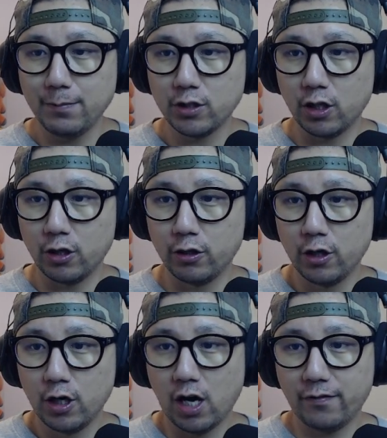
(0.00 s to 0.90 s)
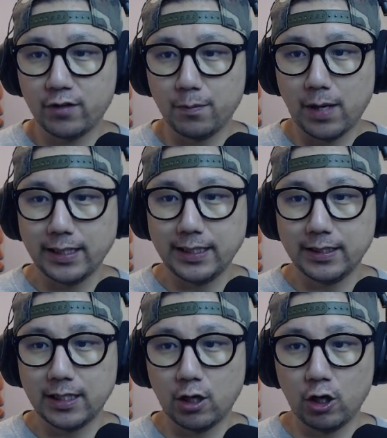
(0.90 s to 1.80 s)
So I've got mine in
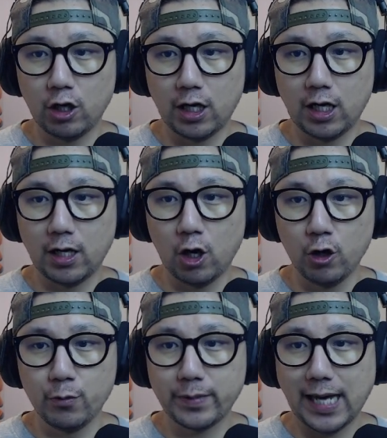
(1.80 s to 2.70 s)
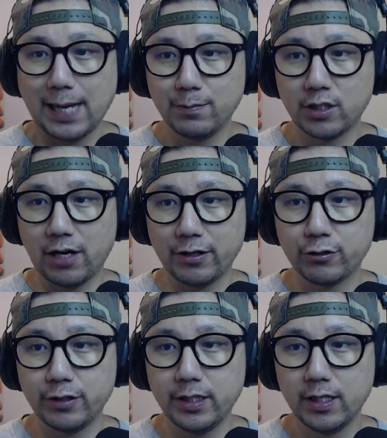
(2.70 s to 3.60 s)
the uh, home games
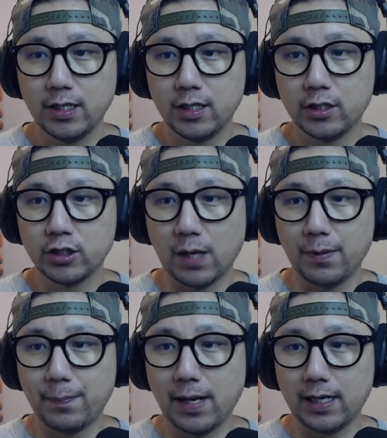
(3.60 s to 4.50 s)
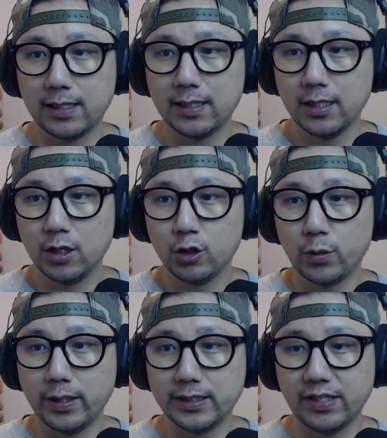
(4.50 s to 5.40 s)
directory, Cyberpunk
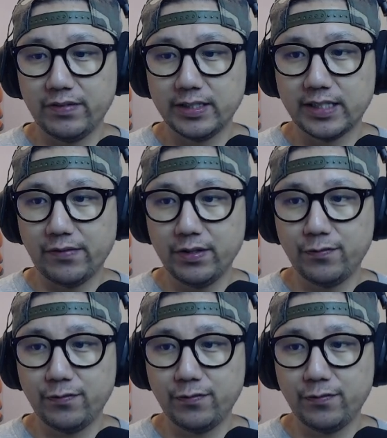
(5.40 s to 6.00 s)
2077.